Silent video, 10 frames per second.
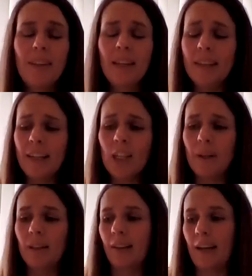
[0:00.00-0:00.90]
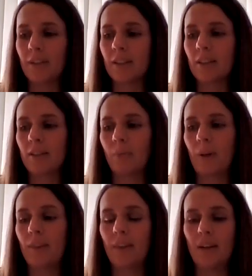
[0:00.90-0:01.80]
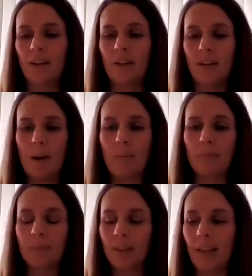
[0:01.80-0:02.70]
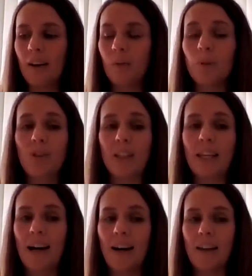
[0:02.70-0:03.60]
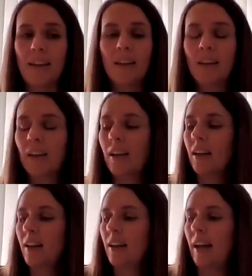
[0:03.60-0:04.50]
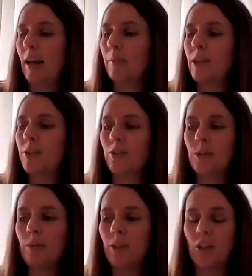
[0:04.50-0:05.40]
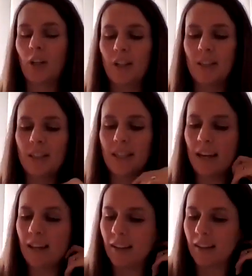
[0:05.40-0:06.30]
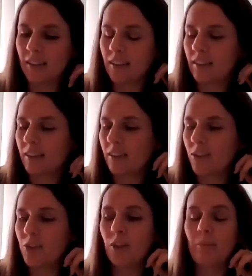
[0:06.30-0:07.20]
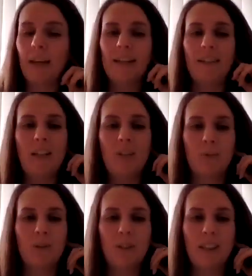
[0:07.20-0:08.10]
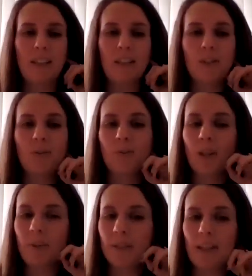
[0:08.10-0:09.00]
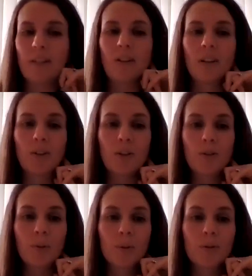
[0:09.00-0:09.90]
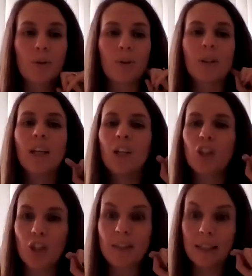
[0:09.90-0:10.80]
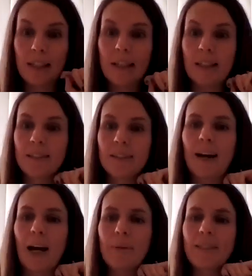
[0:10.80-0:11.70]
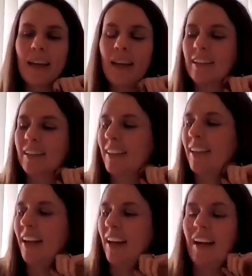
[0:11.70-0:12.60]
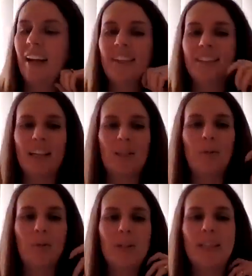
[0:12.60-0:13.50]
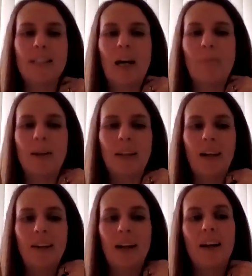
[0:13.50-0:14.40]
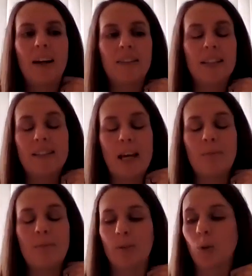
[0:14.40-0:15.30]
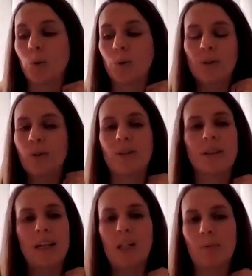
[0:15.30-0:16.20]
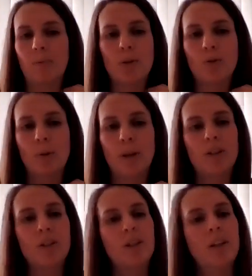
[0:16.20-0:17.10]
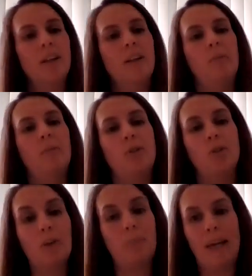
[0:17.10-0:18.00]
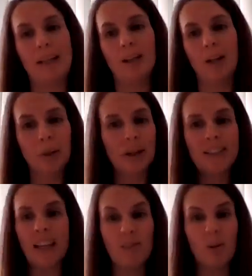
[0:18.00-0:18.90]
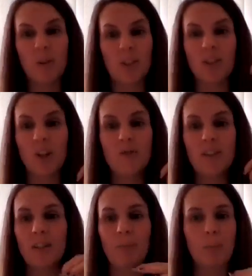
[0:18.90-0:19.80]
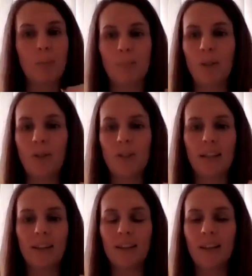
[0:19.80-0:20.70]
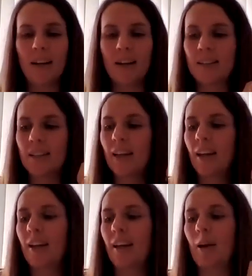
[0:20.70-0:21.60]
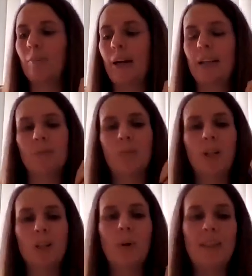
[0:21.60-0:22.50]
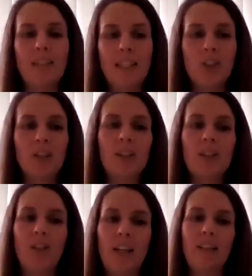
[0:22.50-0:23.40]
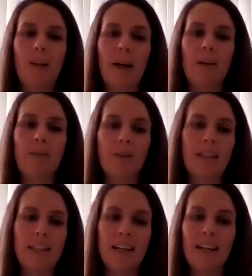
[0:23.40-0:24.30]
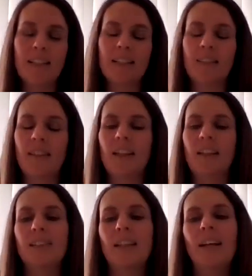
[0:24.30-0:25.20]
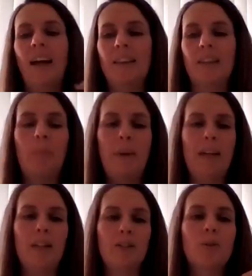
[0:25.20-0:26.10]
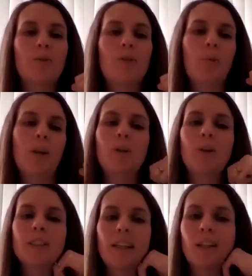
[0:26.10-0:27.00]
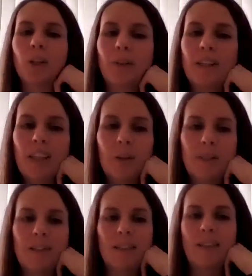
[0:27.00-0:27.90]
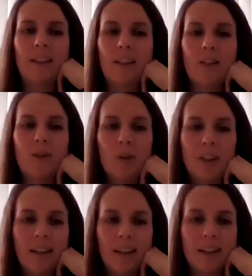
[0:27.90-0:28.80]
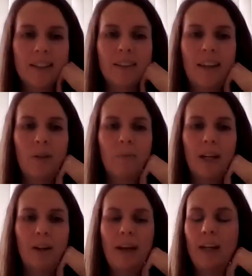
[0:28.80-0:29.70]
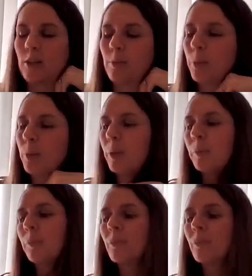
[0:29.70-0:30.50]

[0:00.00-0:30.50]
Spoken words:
the engagement levels with their learning was really high. As soon as we returned in June, my head teacher was really keen to roll out Seesaw across the whole school, just in case that happened again. And as we know, it did happen again. And at this time round, the whole school's engagement was so much better because everyone was just confident. The pupils had been using it in class. I'd worked with teachers, training them how to set tasks and things. And then the parents also knew what it looked like already. It wasn't suddenly this new thing they had to learn without any support.